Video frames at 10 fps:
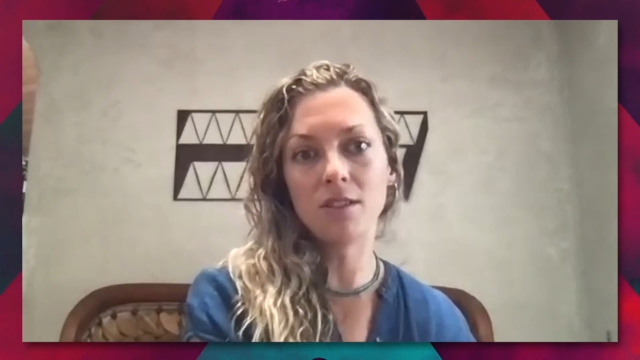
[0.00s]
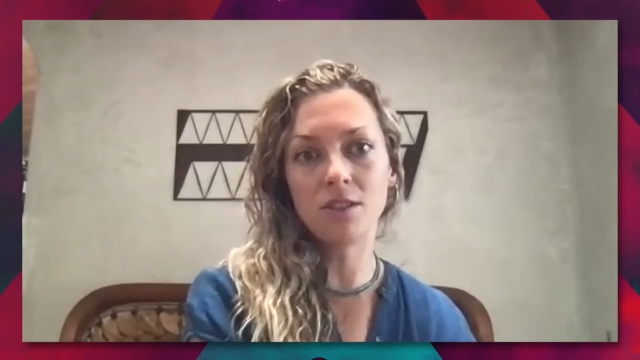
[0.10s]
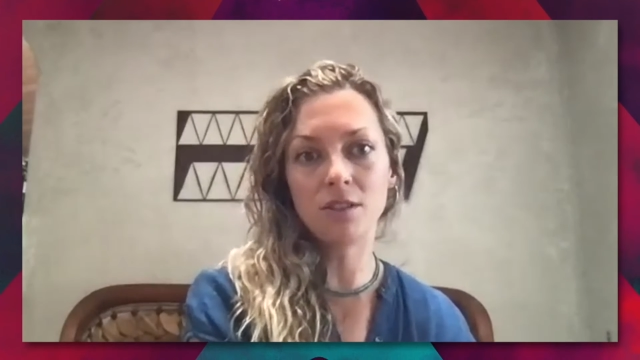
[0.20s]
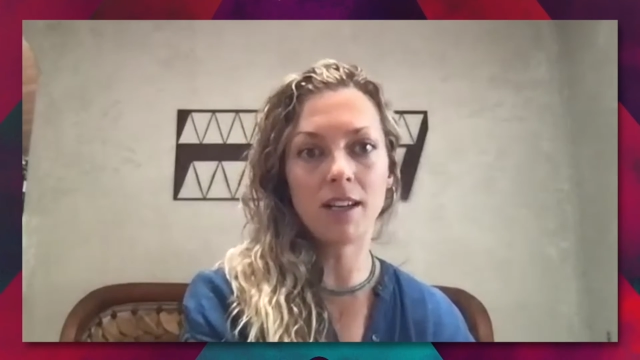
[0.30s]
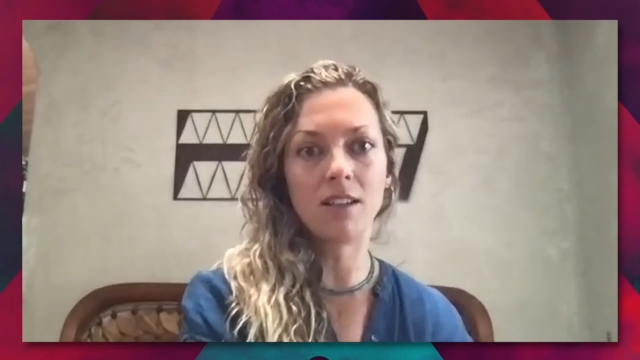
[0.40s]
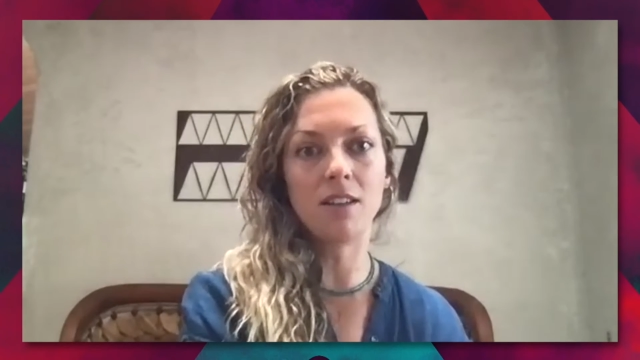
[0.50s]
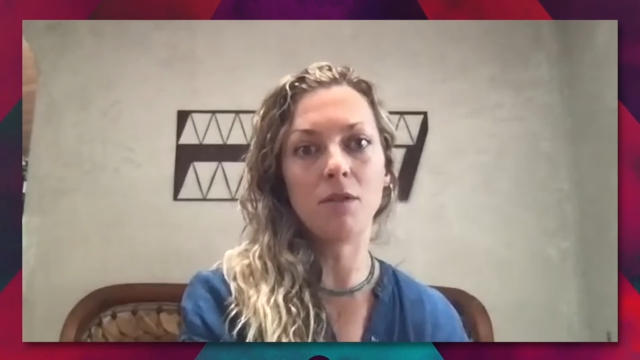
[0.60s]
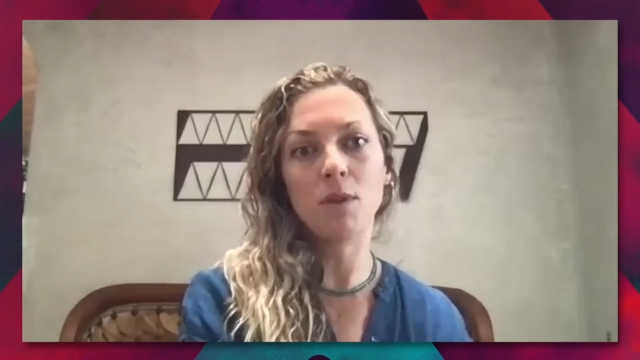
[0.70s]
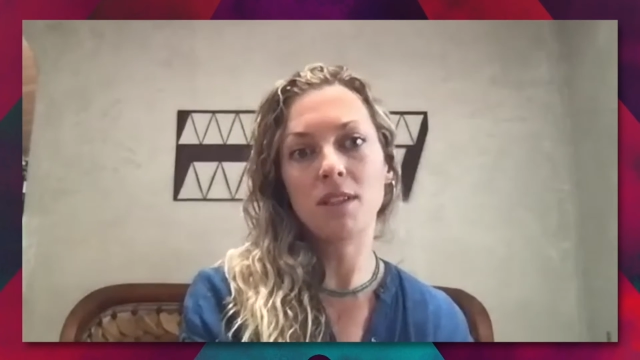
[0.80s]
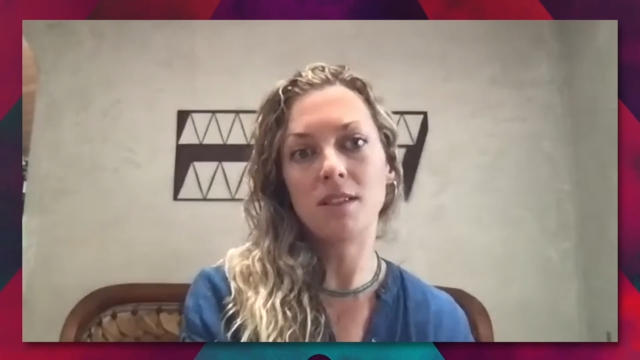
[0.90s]
directive and
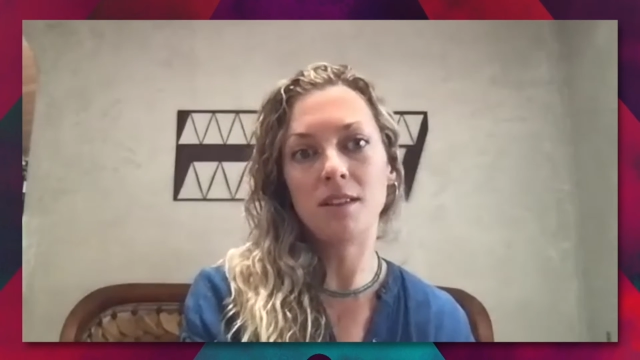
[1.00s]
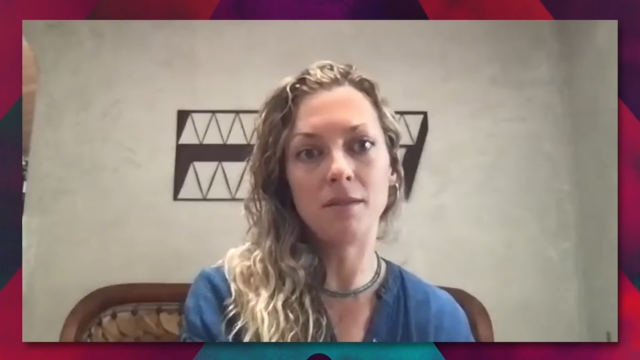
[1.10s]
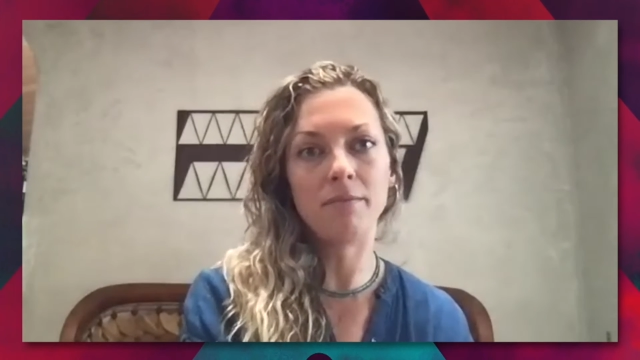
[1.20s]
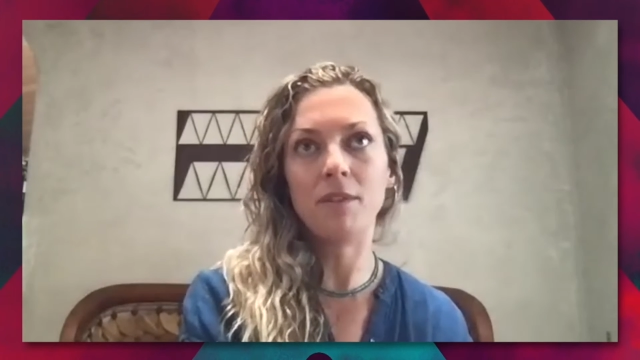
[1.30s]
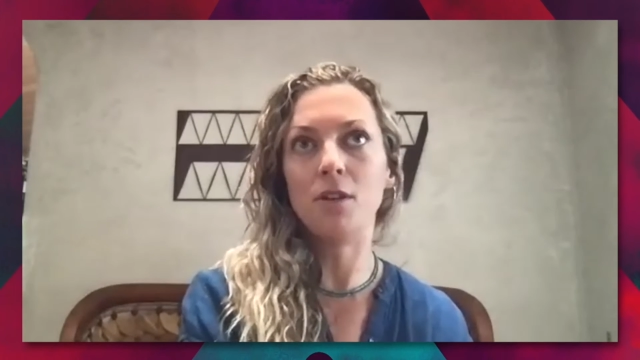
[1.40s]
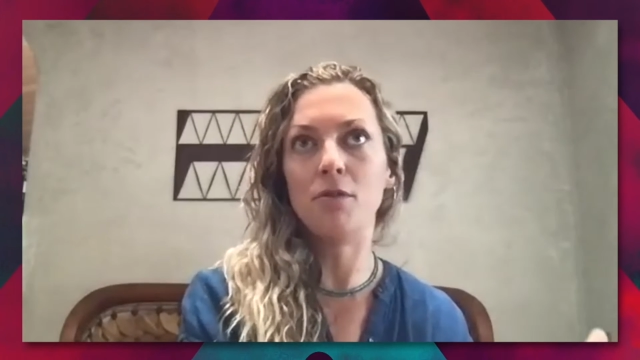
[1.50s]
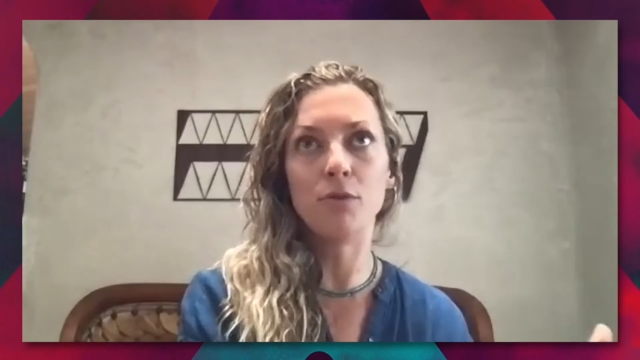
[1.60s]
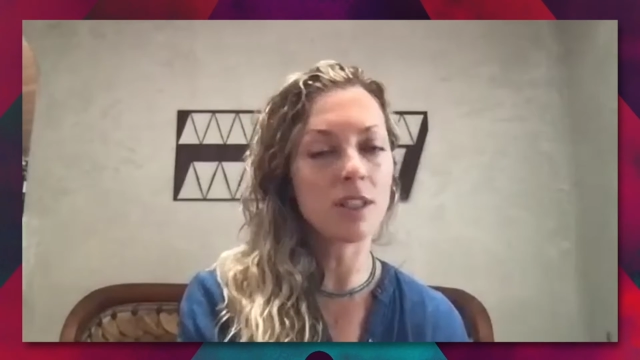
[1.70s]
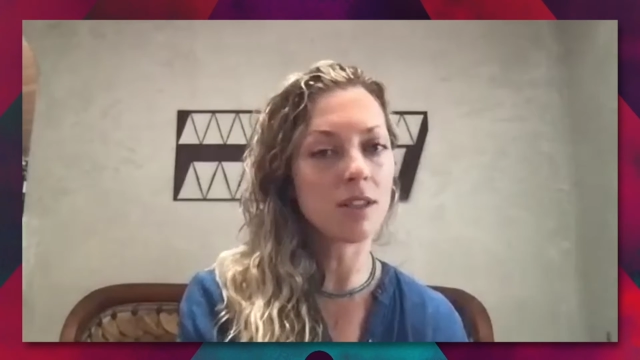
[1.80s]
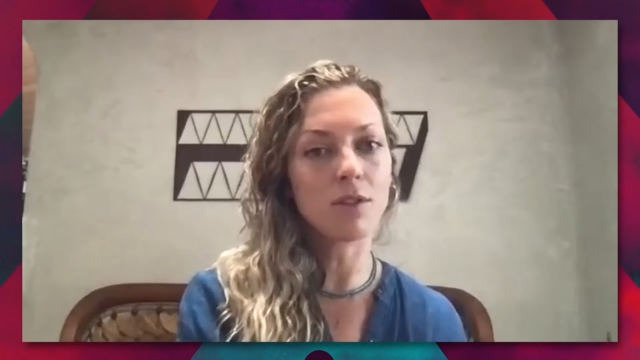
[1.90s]
what's a
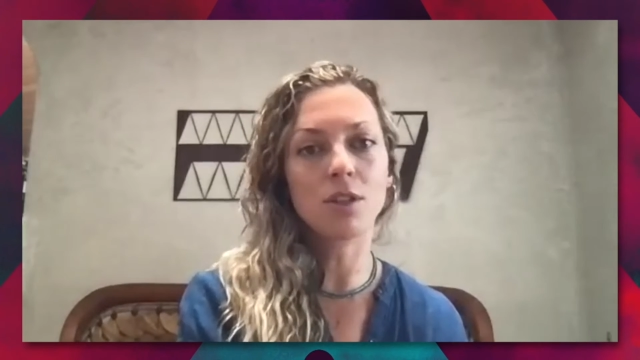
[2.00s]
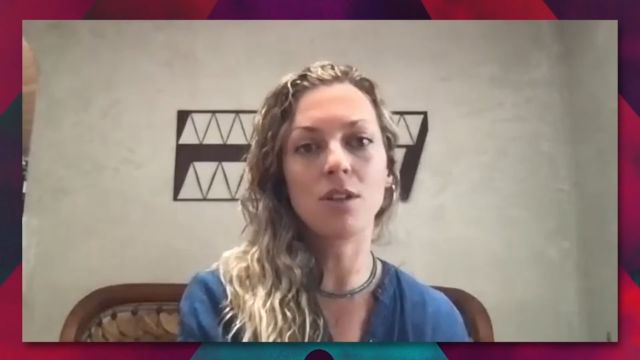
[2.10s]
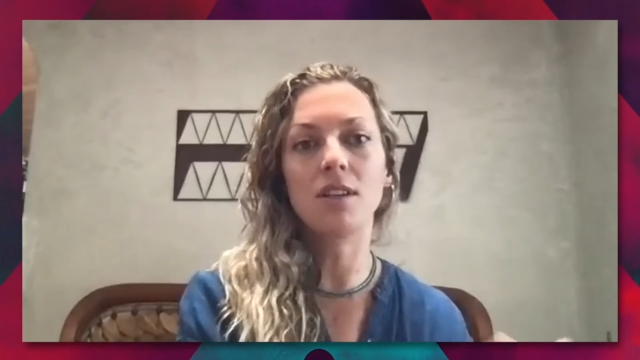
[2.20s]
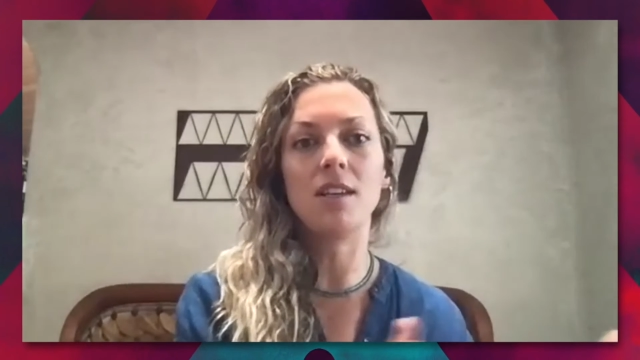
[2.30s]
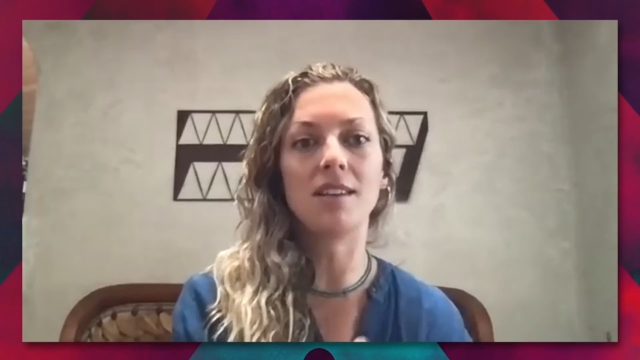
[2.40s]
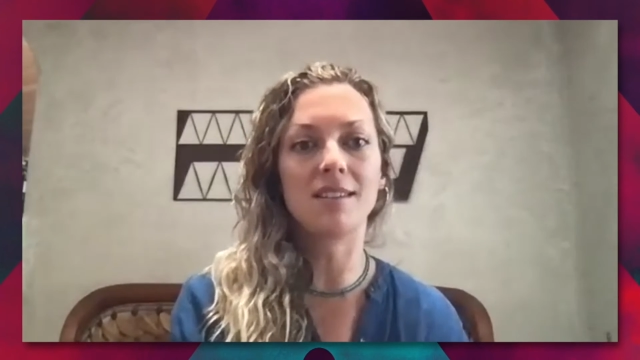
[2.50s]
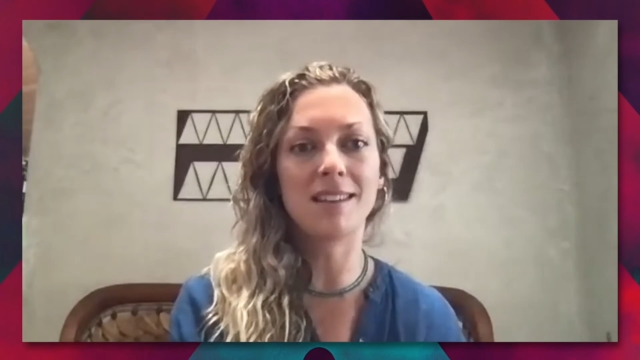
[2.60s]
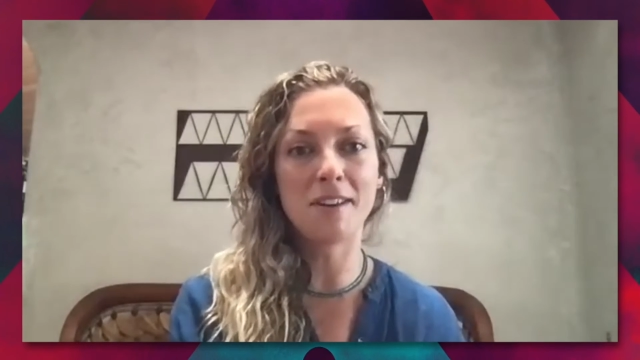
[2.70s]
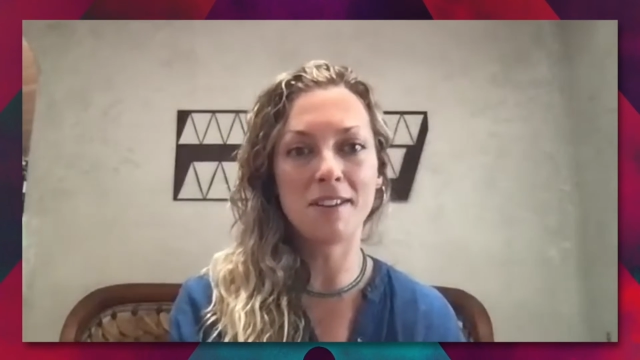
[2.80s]
voice of attorney and how to